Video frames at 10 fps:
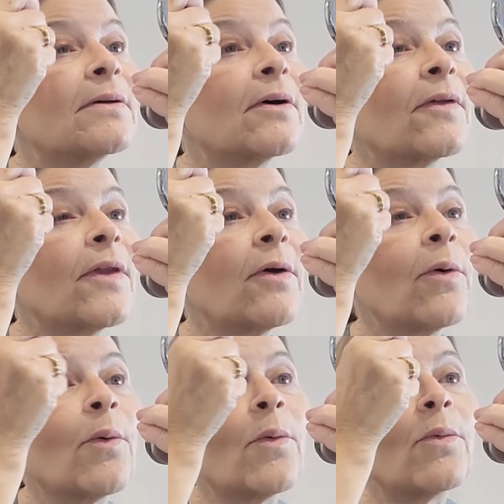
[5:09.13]
on their
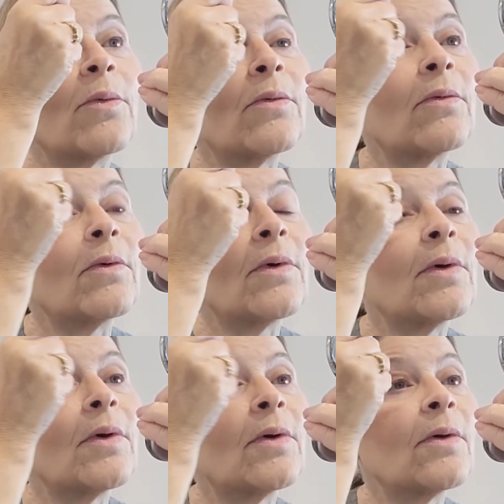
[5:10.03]
own
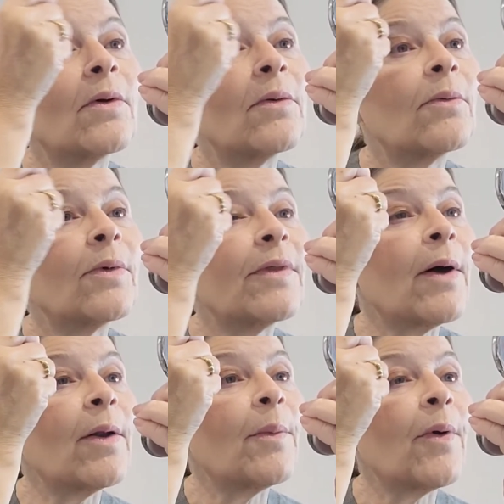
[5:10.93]

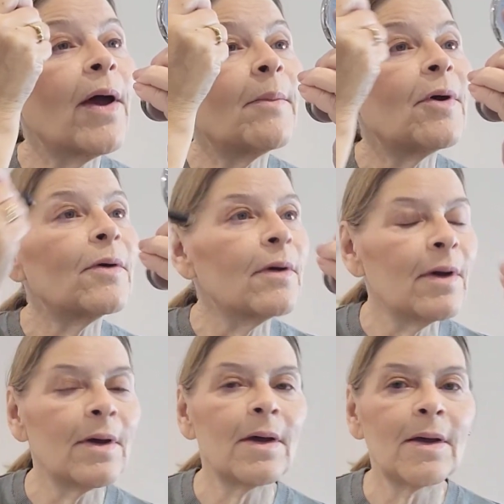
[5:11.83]
without a primer.
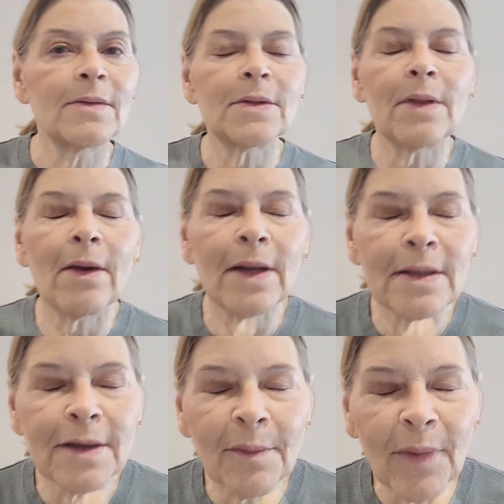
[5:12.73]
So there it
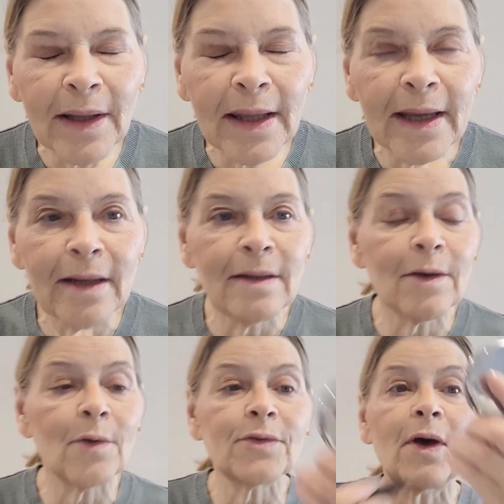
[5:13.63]
is on one lid. It
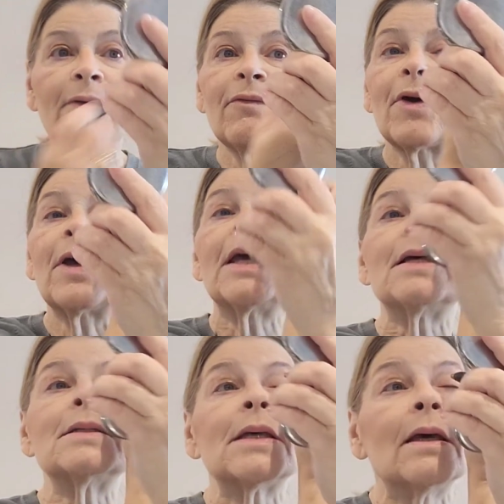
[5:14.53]
goes on very
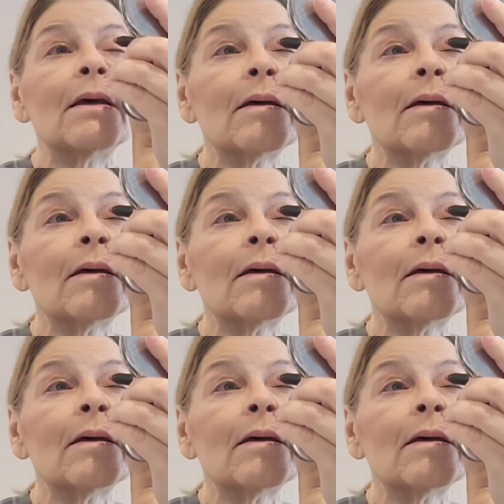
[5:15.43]
easy.